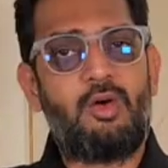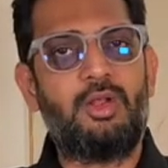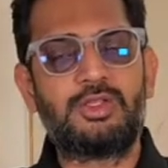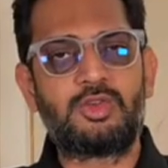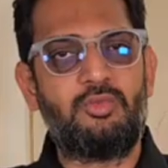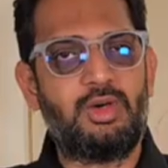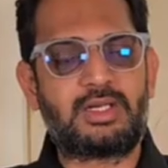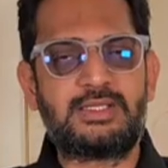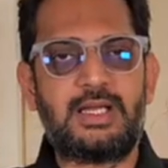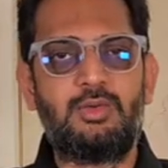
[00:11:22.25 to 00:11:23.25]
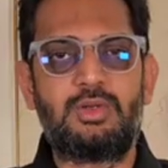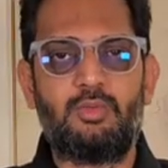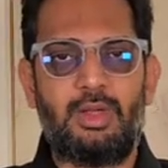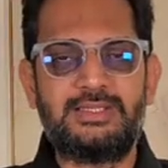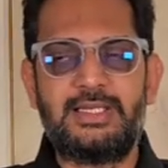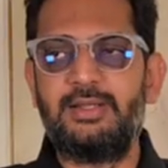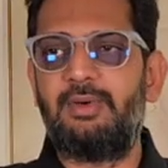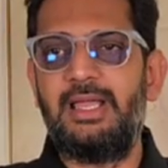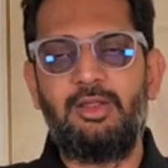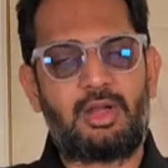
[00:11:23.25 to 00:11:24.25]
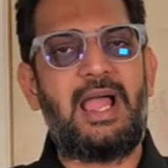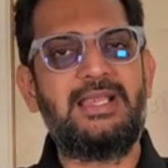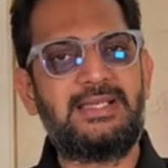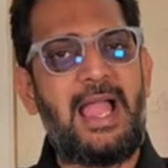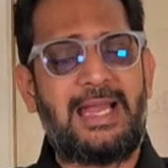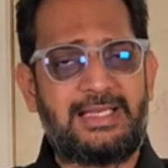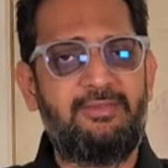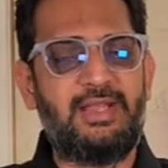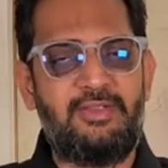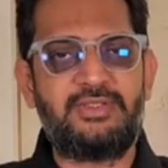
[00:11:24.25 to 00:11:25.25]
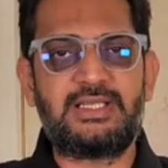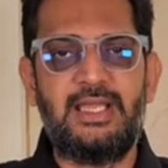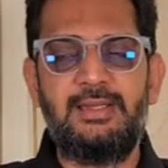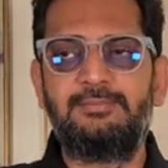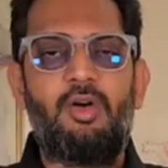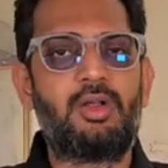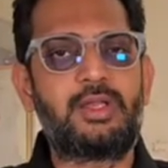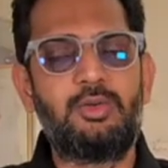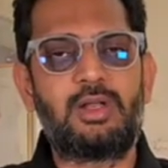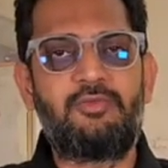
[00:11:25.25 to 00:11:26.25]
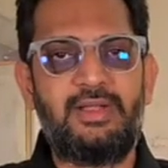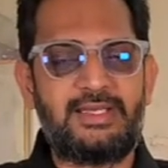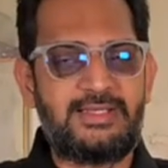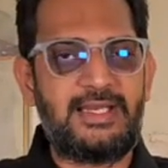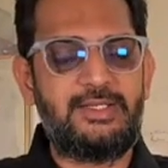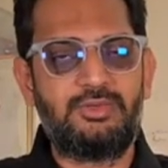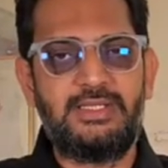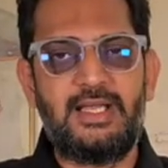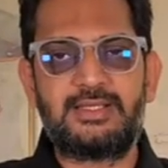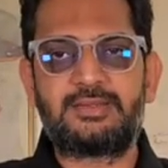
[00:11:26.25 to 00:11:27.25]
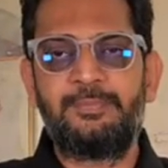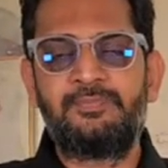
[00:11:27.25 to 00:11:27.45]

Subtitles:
also works out once in a while or has an active lifestyle, or you are a fitness enthusiast.